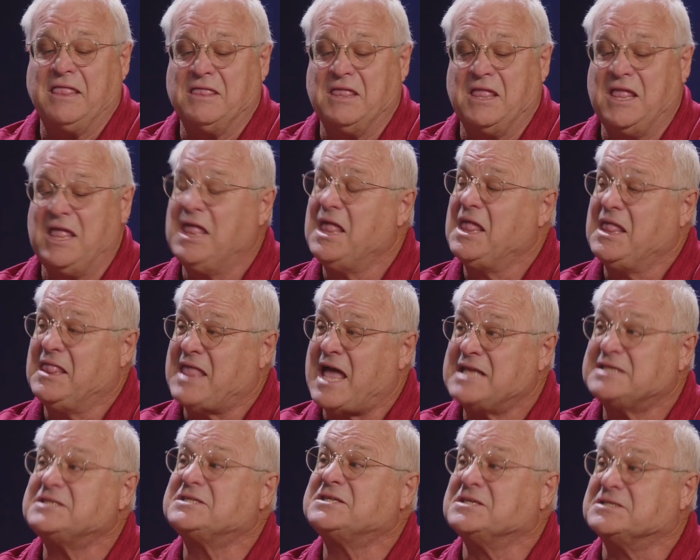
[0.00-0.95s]
And
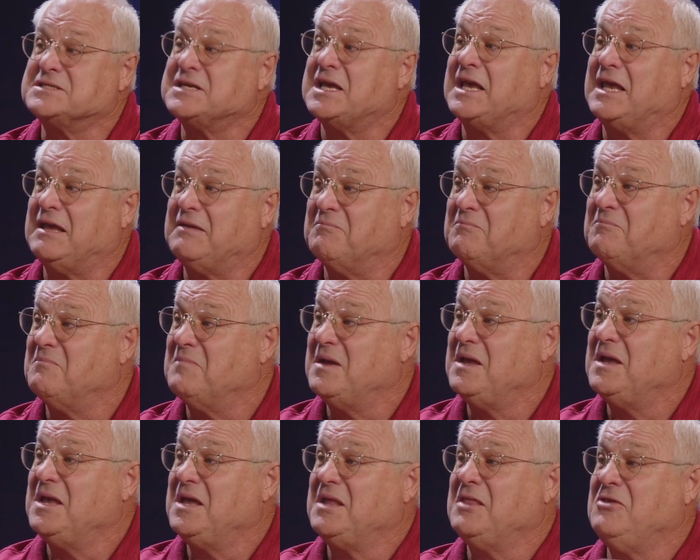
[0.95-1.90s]
that's the same.
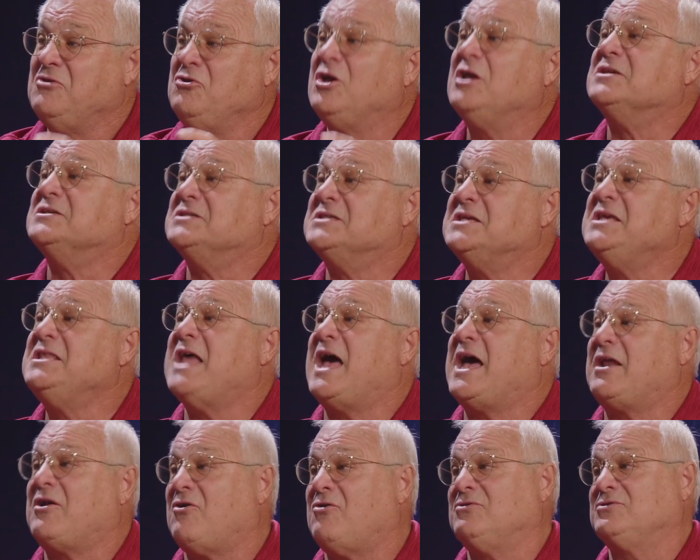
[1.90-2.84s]
You could see
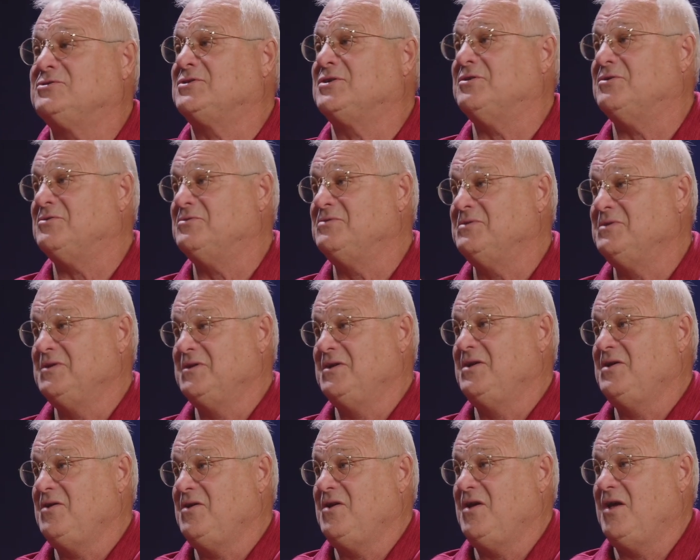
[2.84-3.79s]
that also
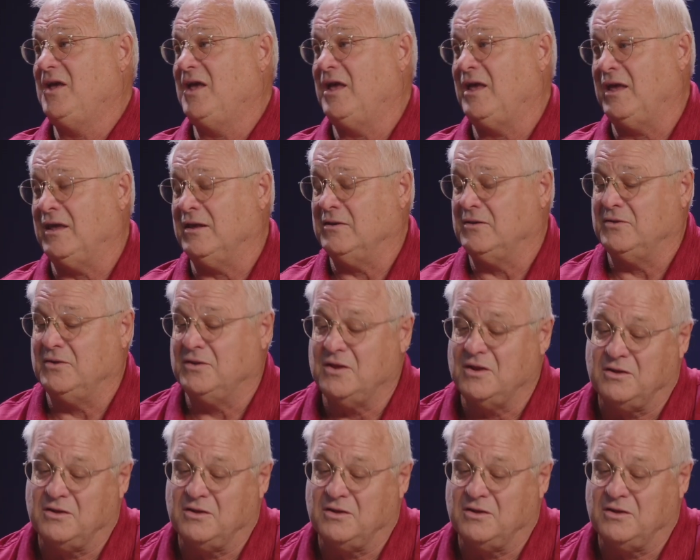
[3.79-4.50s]
in